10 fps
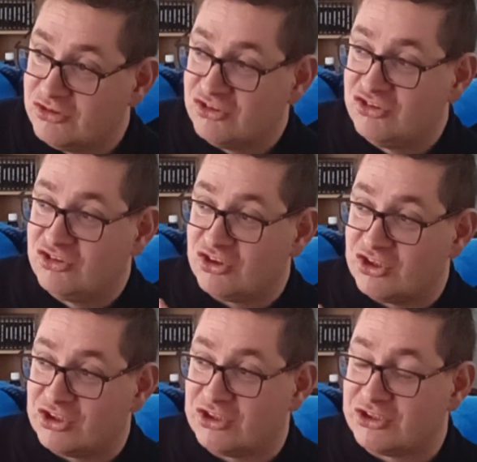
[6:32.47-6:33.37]

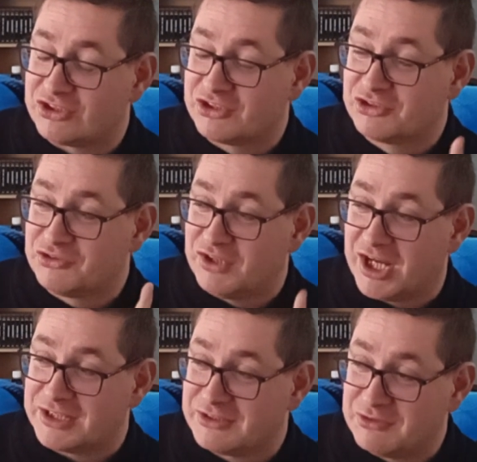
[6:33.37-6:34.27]

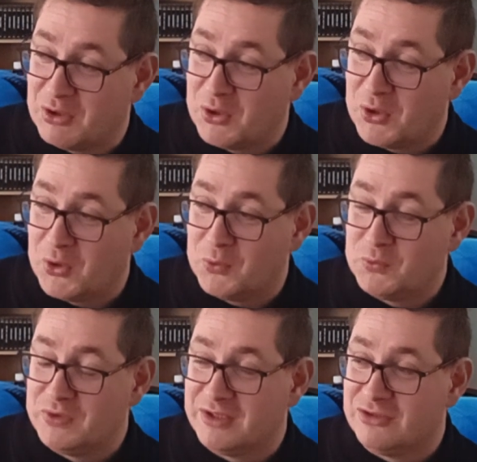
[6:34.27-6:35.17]
Zergrot.
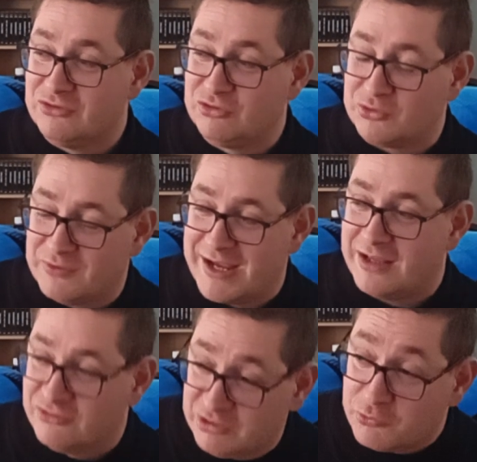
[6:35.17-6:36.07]

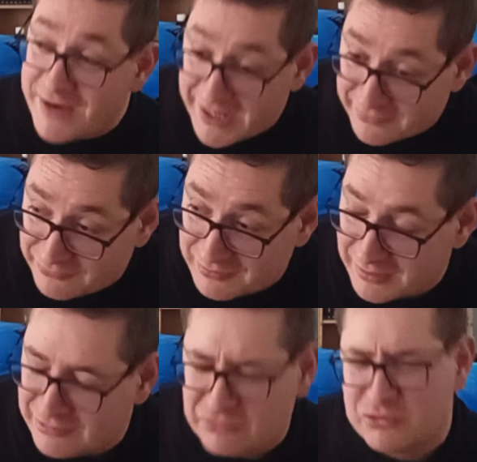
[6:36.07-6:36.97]
Zerat.
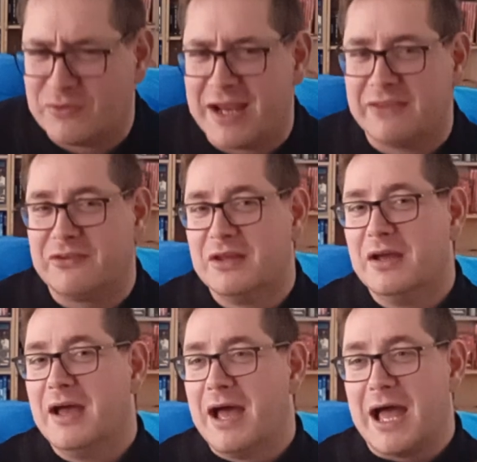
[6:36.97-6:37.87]
Is it Zerat?
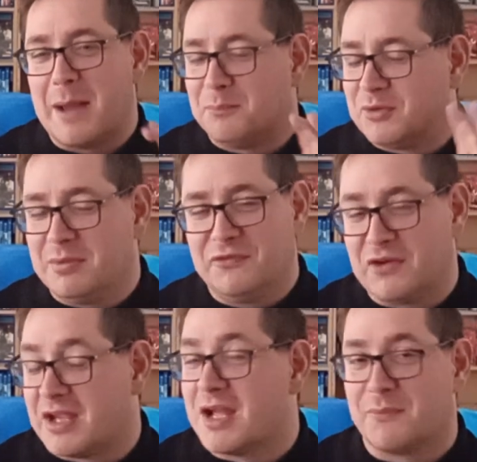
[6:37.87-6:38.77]
I'm probably
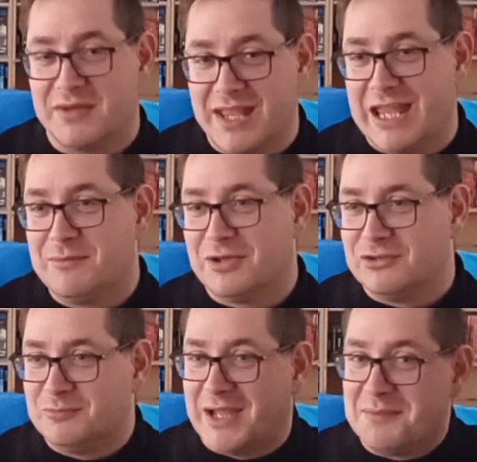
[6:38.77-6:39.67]
fucking up the name
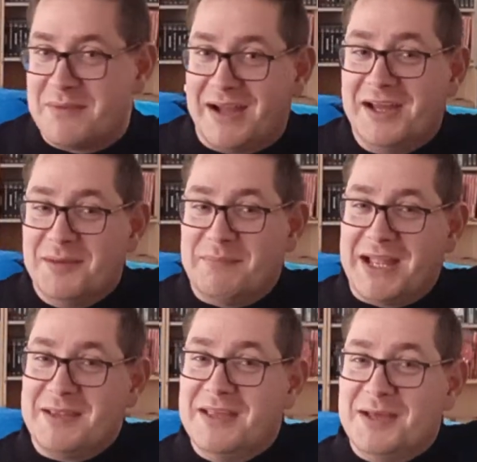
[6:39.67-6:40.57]
because my
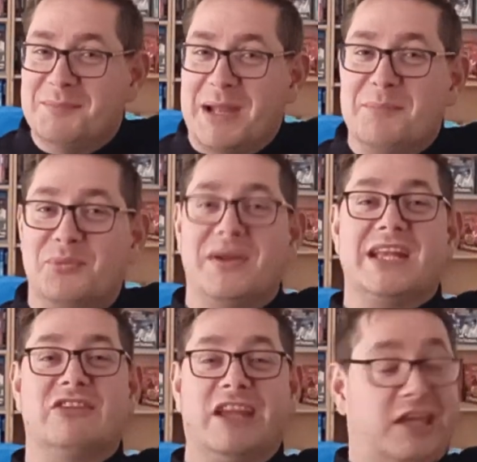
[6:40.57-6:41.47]
brain
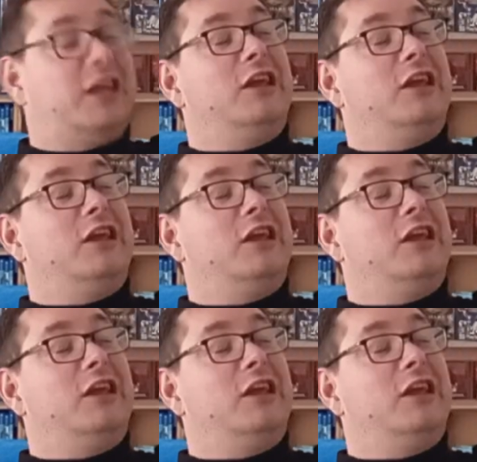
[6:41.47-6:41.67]
is like,